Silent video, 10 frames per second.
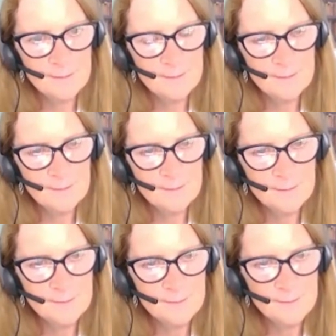
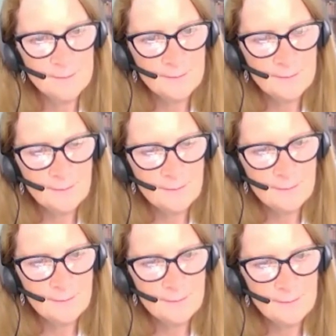
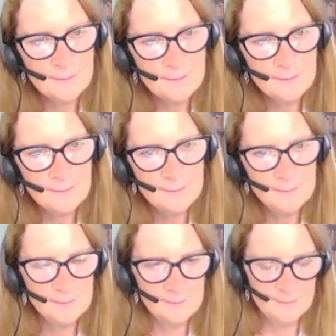
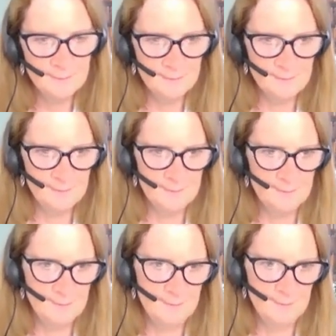
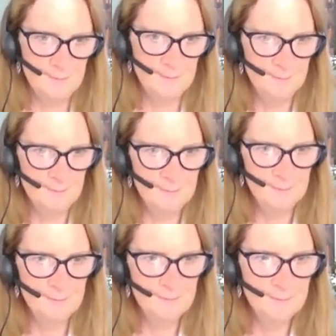
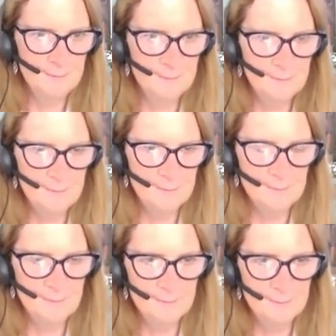
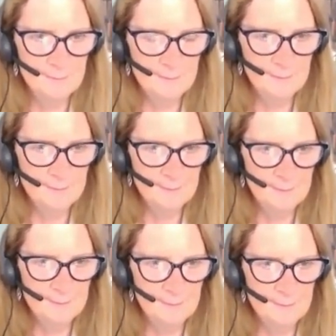No words are spoken by the person on screen.